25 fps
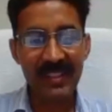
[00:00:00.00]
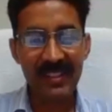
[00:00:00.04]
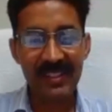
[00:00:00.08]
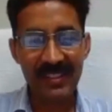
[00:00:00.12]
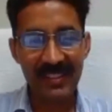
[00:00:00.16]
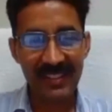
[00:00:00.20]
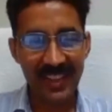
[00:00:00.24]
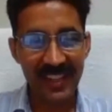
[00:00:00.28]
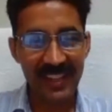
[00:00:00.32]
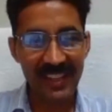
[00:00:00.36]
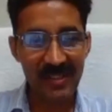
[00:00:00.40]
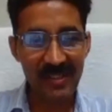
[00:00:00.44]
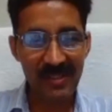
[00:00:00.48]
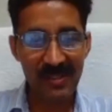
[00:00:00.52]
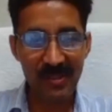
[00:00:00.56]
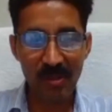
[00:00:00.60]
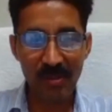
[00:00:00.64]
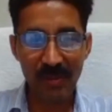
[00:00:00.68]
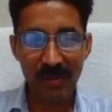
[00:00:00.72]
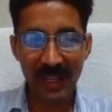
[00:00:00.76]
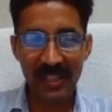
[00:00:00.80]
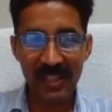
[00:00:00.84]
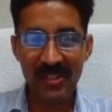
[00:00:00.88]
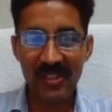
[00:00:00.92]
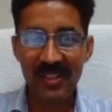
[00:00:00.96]
so thank you so
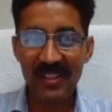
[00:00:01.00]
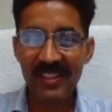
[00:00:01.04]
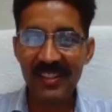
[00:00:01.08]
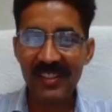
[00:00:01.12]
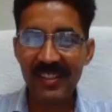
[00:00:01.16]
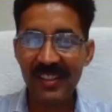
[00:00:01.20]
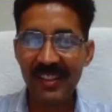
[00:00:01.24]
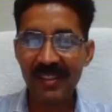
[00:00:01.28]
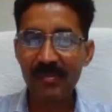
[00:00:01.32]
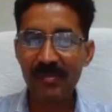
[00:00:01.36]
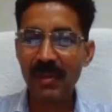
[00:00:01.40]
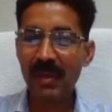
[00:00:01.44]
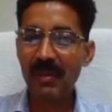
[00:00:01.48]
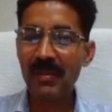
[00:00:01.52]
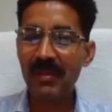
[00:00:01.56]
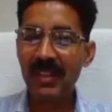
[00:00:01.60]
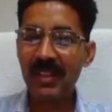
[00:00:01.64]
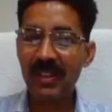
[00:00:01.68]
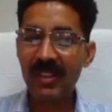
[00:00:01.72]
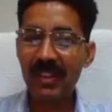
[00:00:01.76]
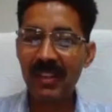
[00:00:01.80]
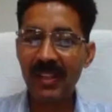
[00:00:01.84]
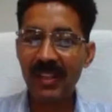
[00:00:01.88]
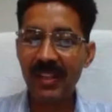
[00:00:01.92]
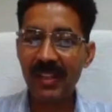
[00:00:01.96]
much and maybe
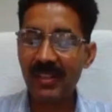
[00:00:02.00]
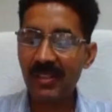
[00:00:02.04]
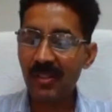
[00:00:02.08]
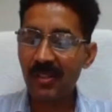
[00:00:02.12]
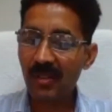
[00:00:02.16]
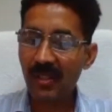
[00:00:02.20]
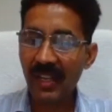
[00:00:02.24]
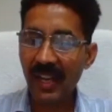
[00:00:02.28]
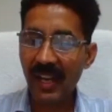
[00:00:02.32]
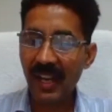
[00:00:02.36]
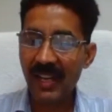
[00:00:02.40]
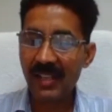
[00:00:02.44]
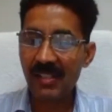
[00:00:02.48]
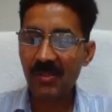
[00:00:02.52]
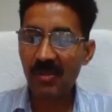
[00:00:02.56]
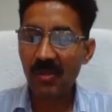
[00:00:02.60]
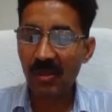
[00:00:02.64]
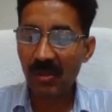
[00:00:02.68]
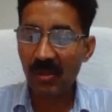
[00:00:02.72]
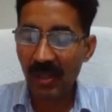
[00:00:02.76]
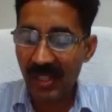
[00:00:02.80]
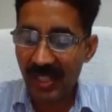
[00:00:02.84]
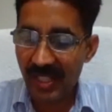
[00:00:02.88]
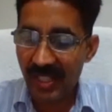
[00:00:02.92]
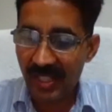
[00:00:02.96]
uh, you can ask
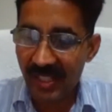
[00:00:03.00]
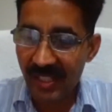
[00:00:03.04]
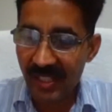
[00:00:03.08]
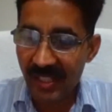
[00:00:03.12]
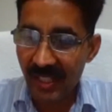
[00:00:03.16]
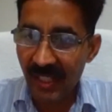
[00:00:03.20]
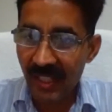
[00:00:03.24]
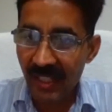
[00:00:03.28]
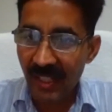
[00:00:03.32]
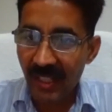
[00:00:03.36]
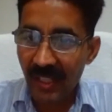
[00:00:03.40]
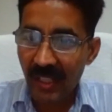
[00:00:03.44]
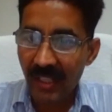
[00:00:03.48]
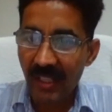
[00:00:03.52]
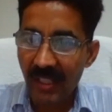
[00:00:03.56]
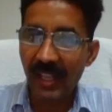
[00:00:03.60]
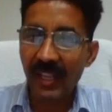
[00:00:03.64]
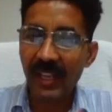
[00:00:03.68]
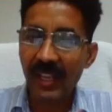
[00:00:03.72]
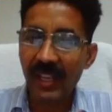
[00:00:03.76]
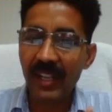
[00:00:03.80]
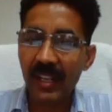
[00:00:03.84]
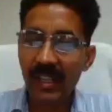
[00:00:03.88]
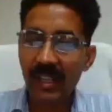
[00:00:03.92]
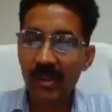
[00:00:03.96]
your questions
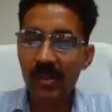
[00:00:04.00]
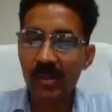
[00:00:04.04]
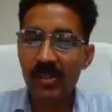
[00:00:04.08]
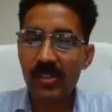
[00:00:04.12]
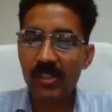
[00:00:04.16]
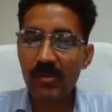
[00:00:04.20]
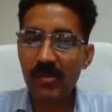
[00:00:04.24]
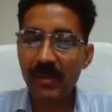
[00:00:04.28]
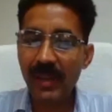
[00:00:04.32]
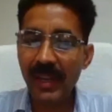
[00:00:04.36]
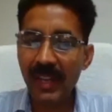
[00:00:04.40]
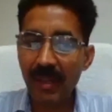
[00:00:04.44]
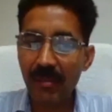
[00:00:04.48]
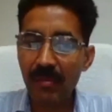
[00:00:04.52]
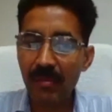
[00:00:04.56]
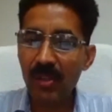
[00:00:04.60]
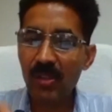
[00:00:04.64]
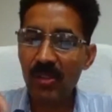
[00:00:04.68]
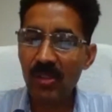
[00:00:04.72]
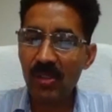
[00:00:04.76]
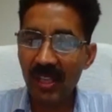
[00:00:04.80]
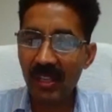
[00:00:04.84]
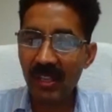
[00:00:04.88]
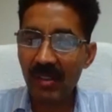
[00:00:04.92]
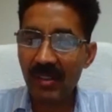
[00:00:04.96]
directly also by
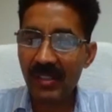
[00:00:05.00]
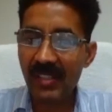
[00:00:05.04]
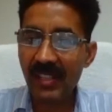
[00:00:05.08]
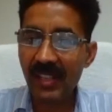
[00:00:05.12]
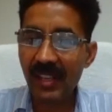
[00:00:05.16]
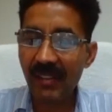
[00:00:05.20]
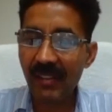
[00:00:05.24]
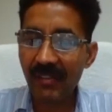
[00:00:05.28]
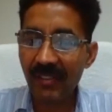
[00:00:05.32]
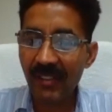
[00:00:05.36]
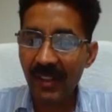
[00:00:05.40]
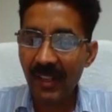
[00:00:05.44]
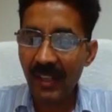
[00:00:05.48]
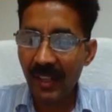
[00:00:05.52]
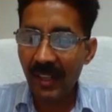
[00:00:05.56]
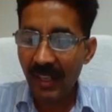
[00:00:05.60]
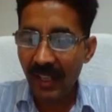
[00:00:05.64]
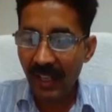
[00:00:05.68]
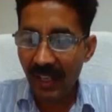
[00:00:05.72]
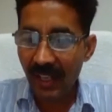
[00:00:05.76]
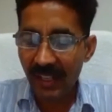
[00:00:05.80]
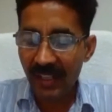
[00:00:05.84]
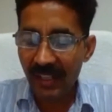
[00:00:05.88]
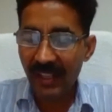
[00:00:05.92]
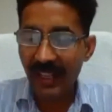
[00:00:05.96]
unmuting yourself
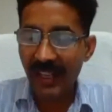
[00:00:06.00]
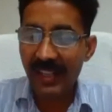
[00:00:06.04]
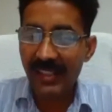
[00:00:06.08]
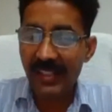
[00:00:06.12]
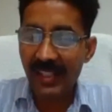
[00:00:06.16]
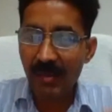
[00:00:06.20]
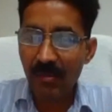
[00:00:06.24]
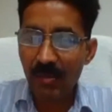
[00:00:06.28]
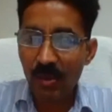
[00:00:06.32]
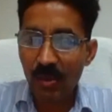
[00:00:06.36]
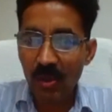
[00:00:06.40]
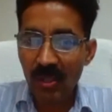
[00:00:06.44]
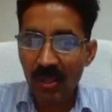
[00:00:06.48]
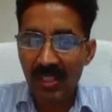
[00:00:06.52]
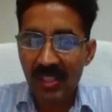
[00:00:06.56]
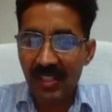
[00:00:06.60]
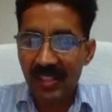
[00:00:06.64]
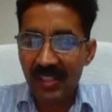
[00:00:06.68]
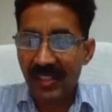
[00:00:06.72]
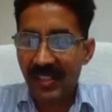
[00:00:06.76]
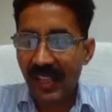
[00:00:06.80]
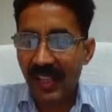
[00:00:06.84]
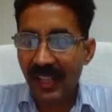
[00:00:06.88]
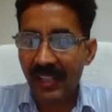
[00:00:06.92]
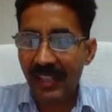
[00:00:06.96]
and there are some
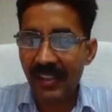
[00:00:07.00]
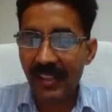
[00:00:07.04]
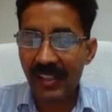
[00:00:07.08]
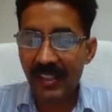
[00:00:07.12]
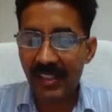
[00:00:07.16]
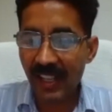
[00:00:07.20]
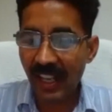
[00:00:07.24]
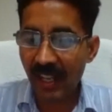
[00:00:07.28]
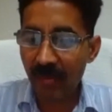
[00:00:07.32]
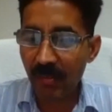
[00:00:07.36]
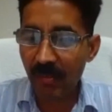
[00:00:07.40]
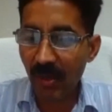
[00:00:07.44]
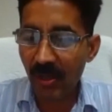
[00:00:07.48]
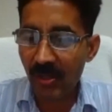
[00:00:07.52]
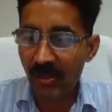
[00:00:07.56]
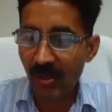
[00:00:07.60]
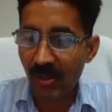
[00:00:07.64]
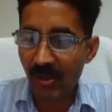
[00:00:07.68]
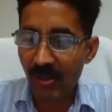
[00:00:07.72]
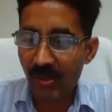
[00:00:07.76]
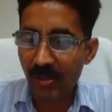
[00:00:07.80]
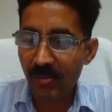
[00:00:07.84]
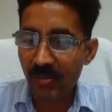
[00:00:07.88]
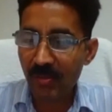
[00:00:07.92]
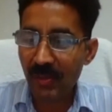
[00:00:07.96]
questions there in the chat box
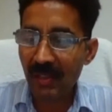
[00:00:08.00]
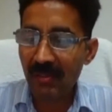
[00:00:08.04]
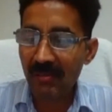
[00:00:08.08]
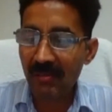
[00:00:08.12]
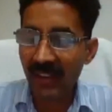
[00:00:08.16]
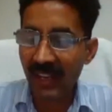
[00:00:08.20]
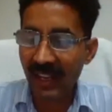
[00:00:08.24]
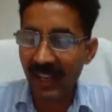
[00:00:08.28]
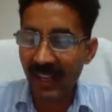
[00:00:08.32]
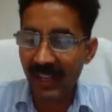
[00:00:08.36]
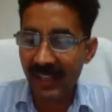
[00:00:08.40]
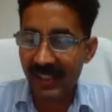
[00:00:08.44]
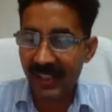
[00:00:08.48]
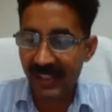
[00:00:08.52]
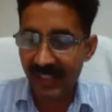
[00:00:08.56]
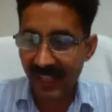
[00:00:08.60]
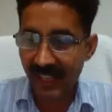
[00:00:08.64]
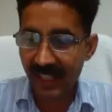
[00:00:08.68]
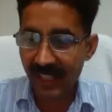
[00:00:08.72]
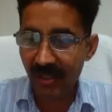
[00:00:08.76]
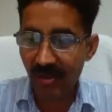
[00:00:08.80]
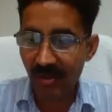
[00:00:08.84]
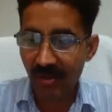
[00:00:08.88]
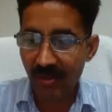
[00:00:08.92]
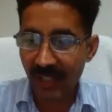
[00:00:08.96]
also meanwhile i'll
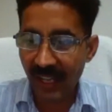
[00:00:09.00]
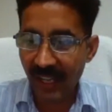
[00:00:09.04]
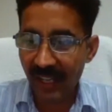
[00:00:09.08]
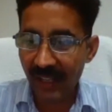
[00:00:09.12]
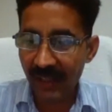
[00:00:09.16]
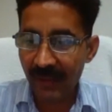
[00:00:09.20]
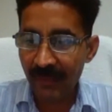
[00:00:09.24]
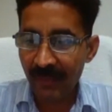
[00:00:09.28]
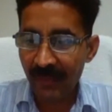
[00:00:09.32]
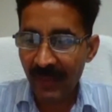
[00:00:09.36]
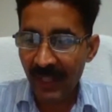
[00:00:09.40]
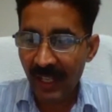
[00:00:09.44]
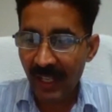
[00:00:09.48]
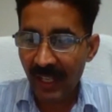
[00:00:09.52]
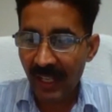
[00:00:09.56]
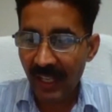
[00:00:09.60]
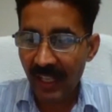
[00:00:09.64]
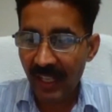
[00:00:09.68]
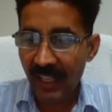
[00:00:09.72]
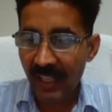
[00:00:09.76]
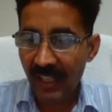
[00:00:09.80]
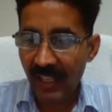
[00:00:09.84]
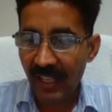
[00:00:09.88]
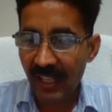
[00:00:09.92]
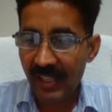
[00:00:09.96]
scan through that
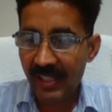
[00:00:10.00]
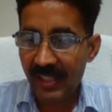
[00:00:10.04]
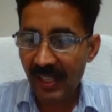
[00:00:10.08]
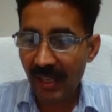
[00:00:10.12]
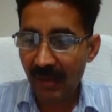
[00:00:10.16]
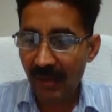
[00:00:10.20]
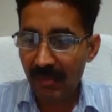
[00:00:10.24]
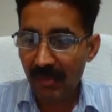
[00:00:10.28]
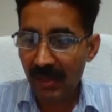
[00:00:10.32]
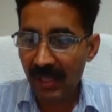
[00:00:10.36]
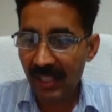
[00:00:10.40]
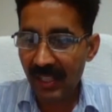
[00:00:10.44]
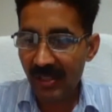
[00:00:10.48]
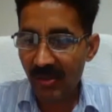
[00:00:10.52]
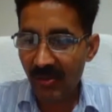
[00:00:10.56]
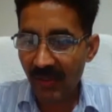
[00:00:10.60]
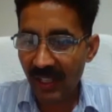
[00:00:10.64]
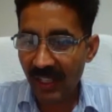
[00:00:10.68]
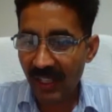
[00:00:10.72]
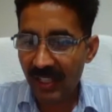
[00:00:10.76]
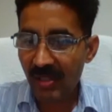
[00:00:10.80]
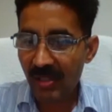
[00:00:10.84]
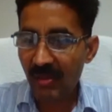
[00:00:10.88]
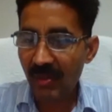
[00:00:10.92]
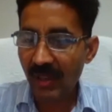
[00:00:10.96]
and in case somebody is
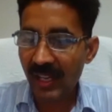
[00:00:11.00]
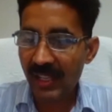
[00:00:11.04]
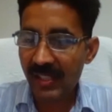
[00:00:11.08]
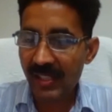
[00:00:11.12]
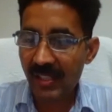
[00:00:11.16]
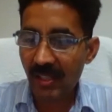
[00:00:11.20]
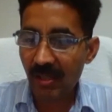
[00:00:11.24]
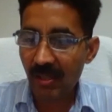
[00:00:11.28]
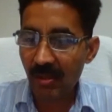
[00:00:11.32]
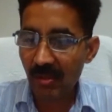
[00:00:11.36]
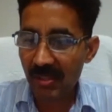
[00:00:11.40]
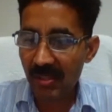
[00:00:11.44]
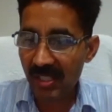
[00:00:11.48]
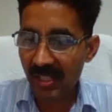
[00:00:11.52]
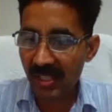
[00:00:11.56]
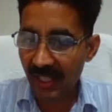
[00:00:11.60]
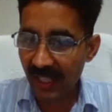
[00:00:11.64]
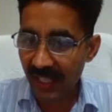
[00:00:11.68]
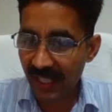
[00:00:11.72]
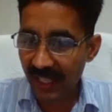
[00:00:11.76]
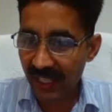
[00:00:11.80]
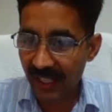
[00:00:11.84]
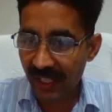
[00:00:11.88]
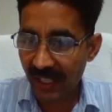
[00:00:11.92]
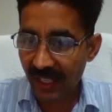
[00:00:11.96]
willing to ask a question
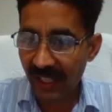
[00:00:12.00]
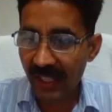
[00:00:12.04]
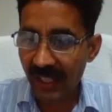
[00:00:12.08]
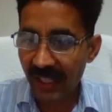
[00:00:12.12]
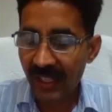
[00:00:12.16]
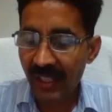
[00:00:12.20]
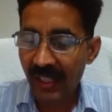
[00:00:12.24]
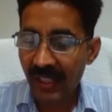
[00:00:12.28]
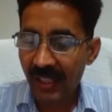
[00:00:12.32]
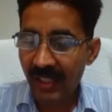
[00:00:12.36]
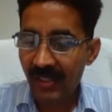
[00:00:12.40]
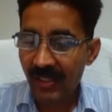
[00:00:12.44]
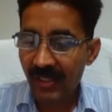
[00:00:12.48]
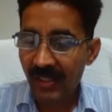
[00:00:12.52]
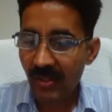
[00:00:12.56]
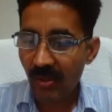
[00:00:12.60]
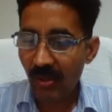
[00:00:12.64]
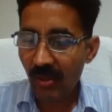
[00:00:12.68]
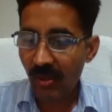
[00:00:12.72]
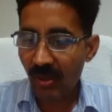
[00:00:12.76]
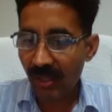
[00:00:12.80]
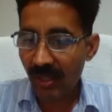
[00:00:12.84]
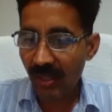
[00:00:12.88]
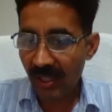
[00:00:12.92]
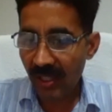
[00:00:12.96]
directly
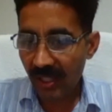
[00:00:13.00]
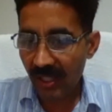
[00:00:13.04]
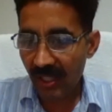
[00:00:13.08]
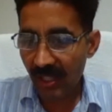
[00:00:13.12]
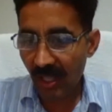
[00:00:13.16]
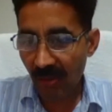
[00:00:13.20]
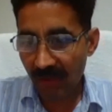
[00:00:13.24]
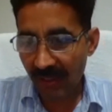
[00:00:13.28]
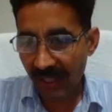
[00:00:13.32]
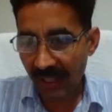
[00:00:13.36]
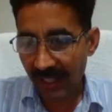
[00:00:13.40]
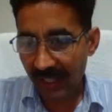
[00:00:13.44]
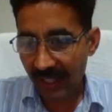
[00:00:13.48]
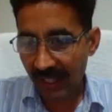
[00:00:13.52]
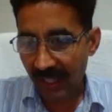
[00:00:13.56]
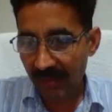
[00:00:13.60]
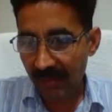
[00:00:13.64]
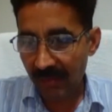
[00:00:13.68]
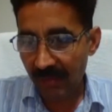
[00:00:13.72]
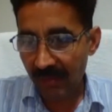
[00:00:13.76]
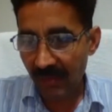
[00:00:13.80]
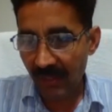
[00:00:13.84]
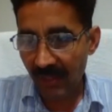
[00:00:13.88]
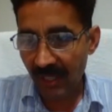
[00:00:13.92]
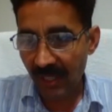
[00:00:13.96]
so uh, you're
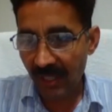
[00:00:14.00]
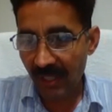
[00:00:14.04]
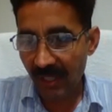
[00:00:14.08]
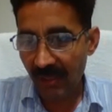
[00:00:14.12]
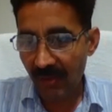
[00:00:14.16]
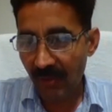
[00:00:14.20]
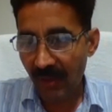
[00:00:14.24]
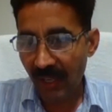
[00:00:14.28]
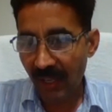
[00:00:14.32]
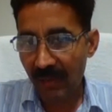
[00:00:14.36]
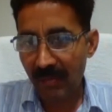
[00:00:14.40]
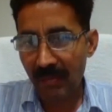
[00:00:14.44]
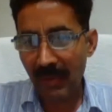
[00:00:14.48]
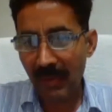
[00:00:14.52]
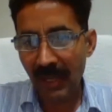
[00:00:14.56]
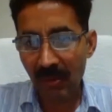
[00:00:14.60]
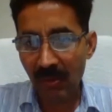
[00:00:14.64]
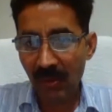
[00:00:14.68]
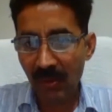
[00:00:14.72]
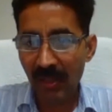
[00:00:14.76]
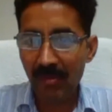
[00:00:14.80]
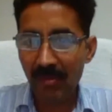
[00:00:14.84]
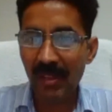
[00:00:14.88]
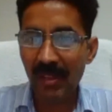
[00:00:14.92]
welcome. Uh, uh, one by one,